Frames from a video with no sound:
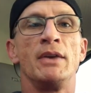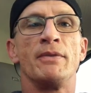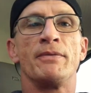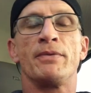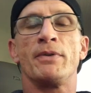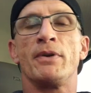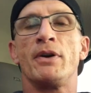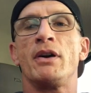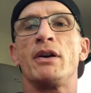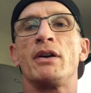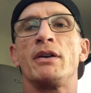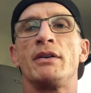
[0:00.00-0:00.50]

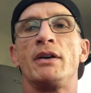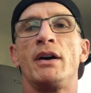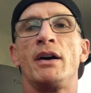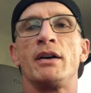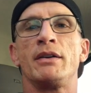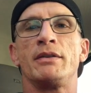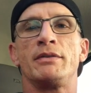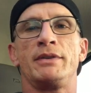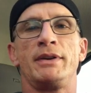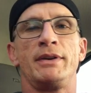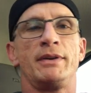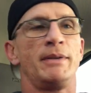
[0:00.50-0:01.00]
For
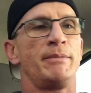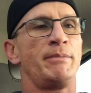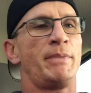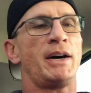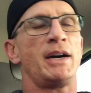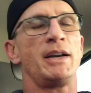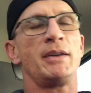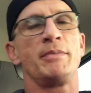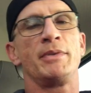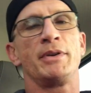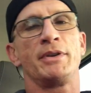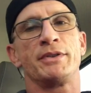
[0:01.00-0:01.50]
our
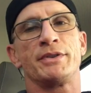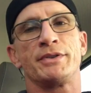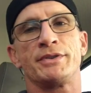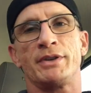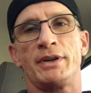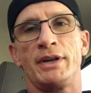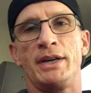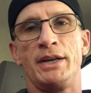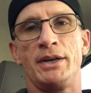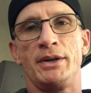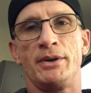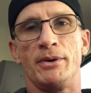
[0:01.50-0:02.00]
bodybuilders
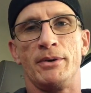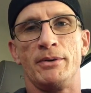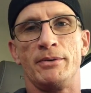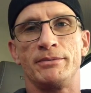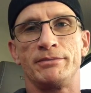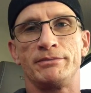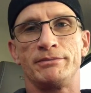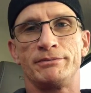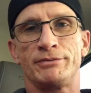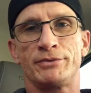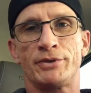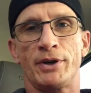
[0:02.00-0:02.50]
are ego
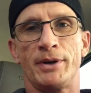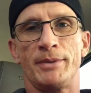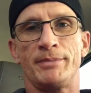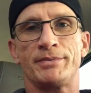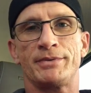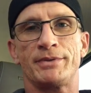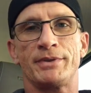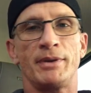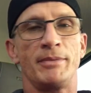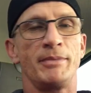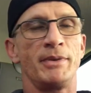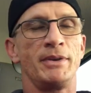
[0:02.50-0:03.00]

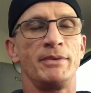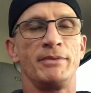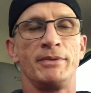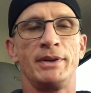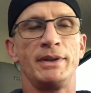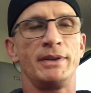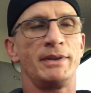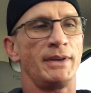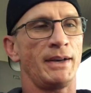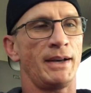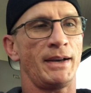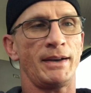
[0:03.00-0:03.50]
trips. I
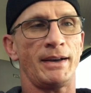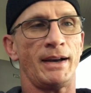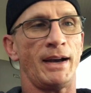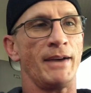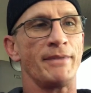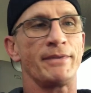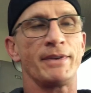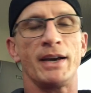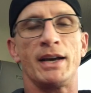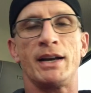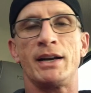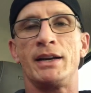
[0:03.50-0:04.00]
mean,
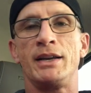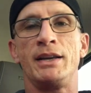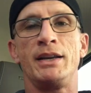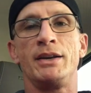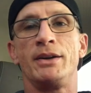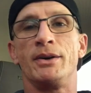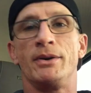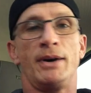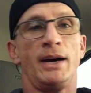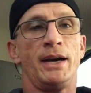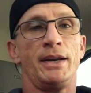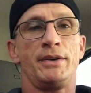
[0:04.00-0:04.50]
I've got an
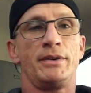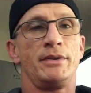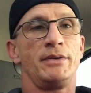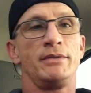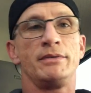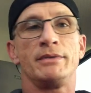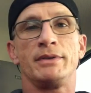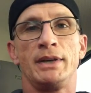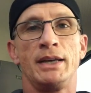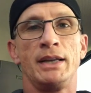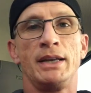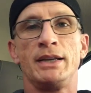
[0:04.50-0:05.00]
ego. I
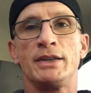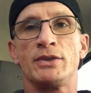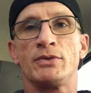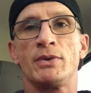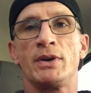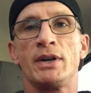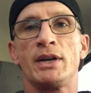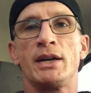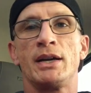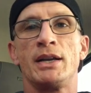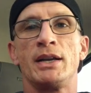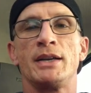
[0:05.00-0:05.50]
do. It is
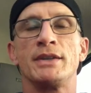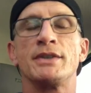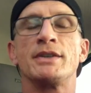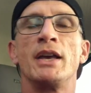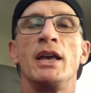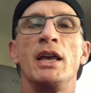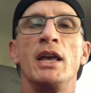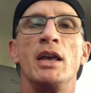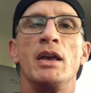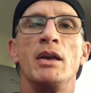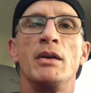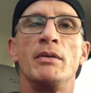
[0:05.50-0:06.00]
what it is.
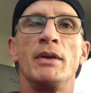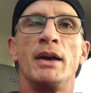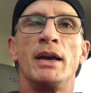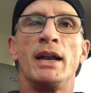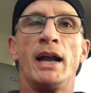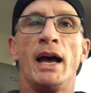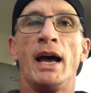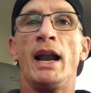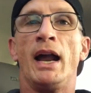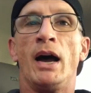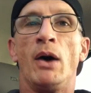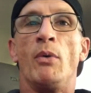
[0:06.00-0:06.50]

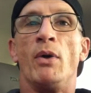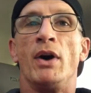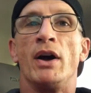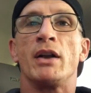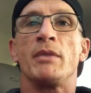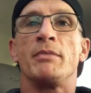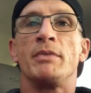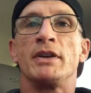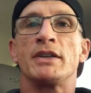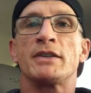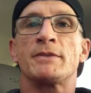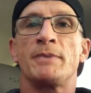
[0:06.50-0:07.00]
And I want
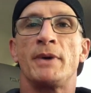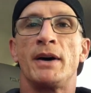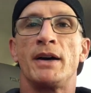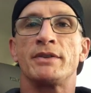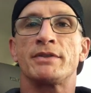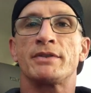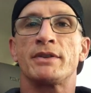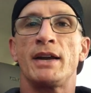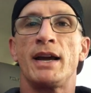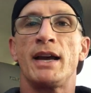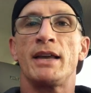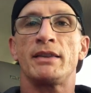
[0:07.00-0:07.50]
to be a
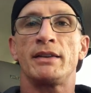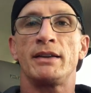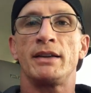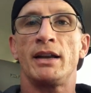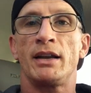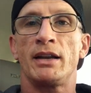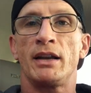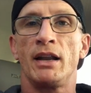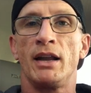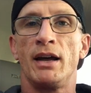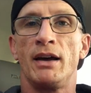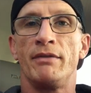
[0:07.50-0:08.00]
sponsored athlete.
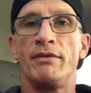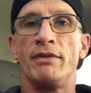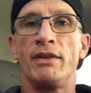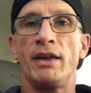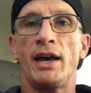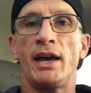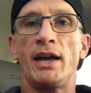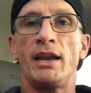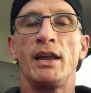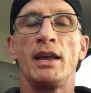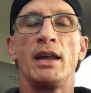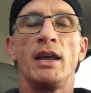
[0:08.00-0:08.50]
I'd love
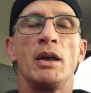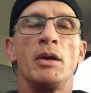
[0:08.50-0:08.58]
that.